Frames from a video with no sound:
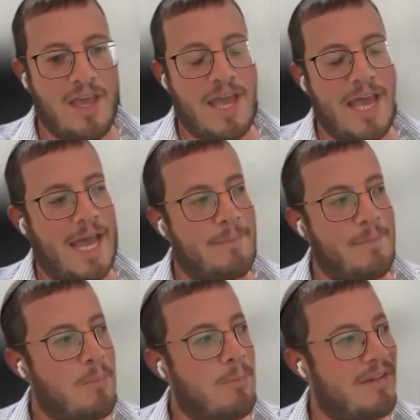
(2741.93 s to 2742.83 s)

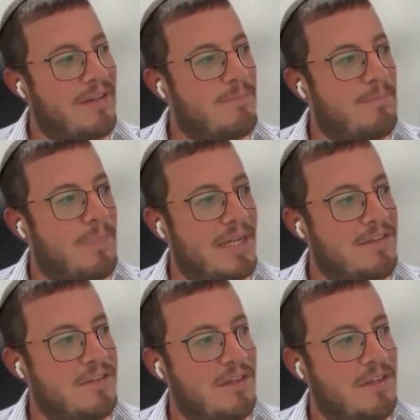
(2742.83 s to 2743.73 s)
But
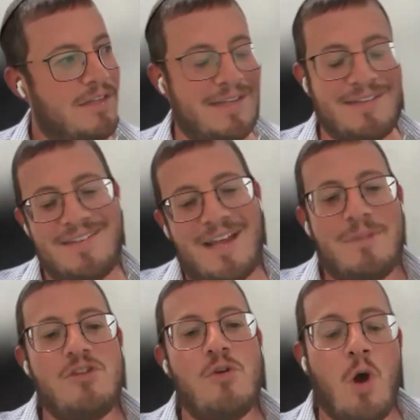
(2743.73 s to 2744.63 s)
that does not
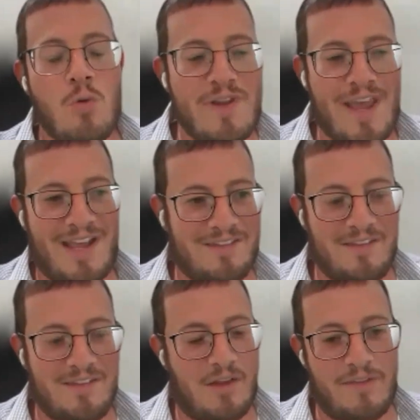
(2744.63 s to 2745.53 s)
mean you owe
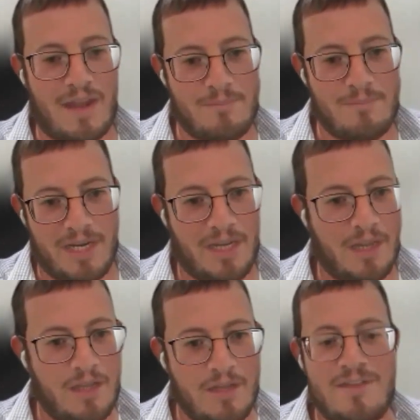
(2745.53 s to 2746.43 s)
taxes on that money
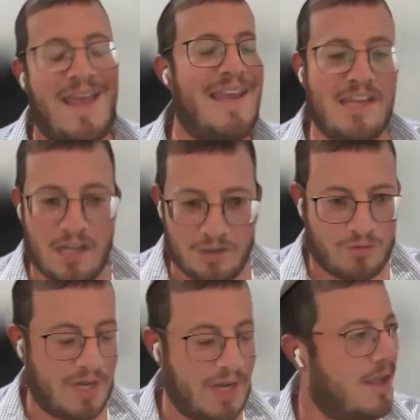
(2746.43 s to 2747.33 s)
to any
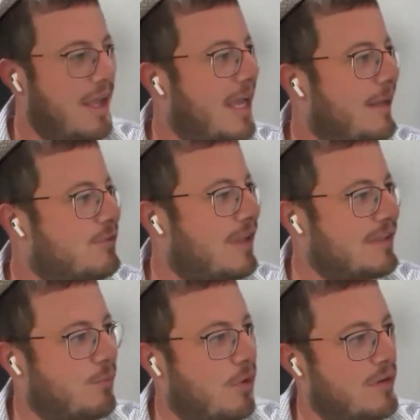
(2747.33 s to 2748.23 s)
country. So
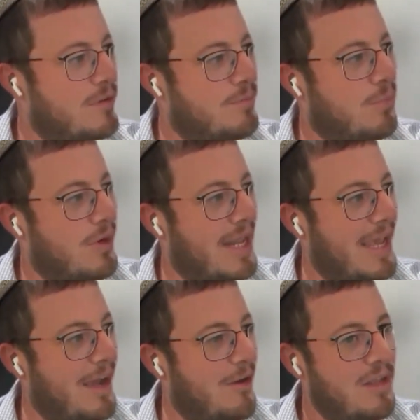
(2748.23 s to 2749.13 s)
that's important to point
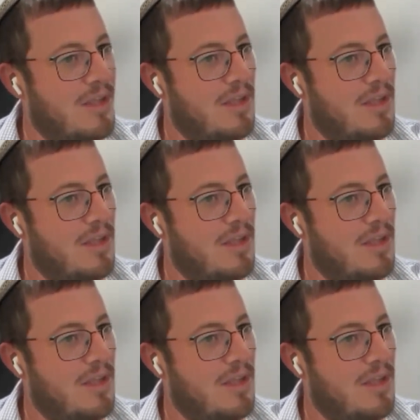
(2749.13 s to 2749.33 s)
out.